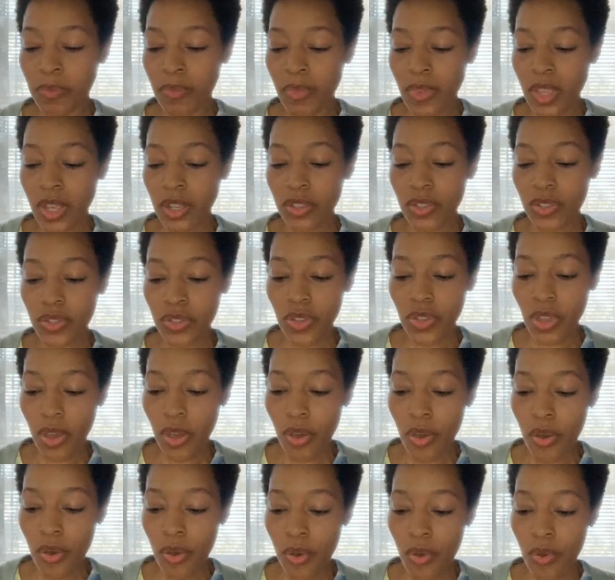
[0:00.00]

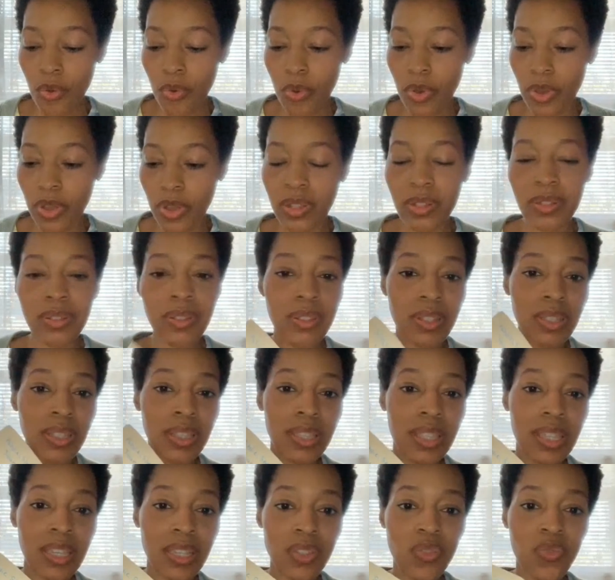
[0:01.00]
So
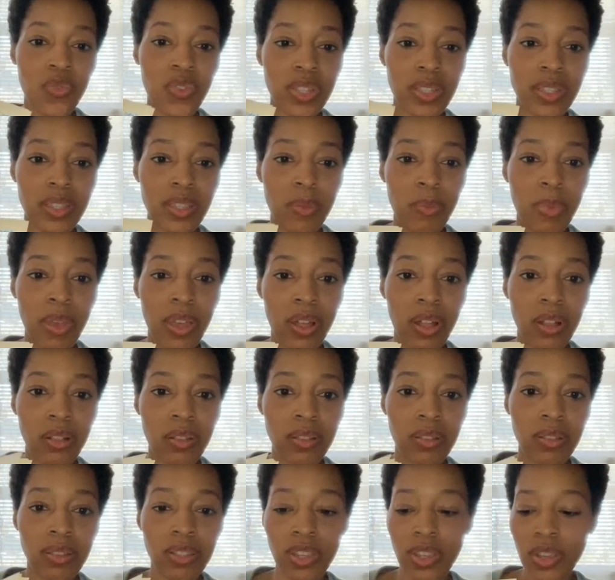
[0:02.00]
this fits the bill,
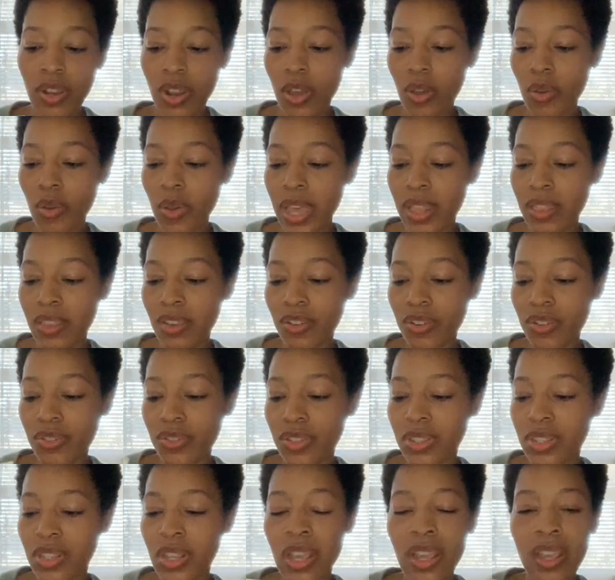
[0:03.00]
and
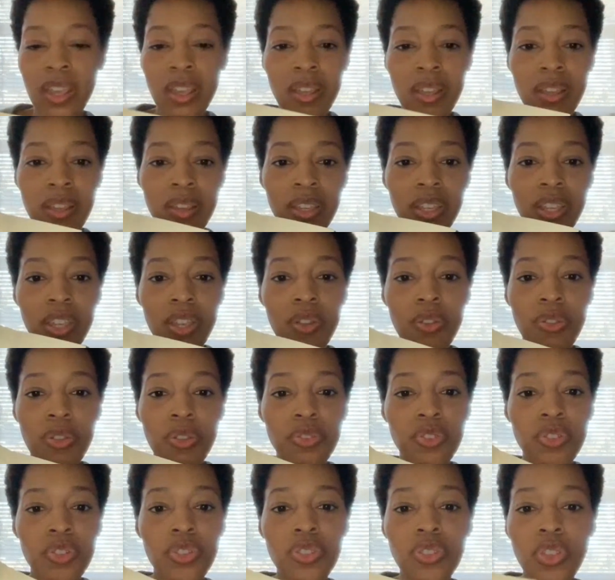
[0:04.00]
there's
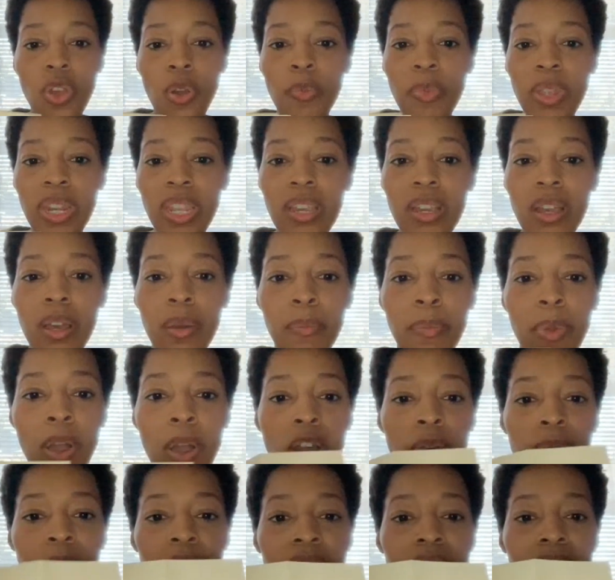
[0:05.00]
just so many
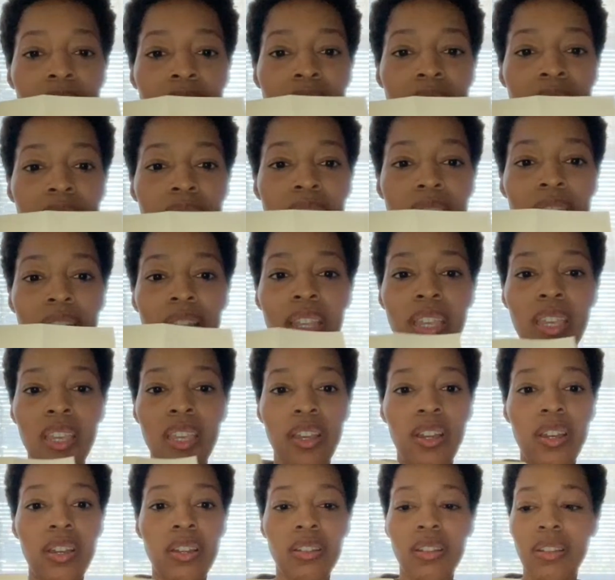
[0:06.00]
compartments in
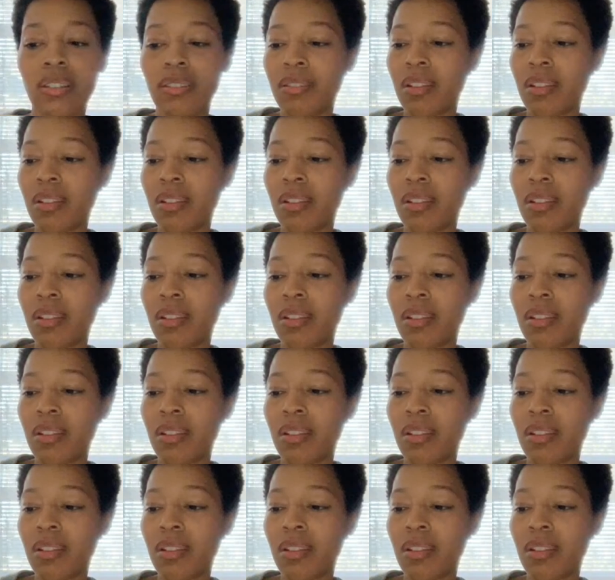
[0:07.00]
here.